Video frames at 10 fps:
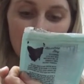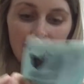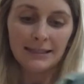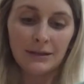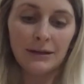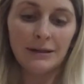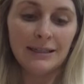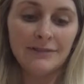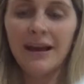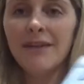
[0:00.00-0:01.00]

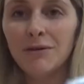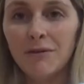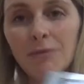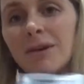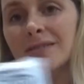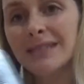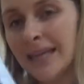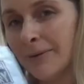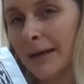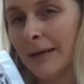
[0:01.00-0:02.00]
It's flavoured with a bit of
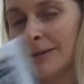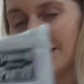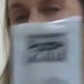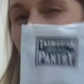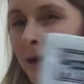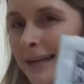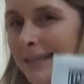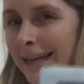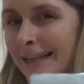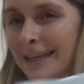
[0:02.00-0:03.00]
seaweed, which is not quite
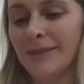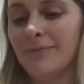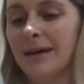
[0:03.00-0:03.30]
Italian,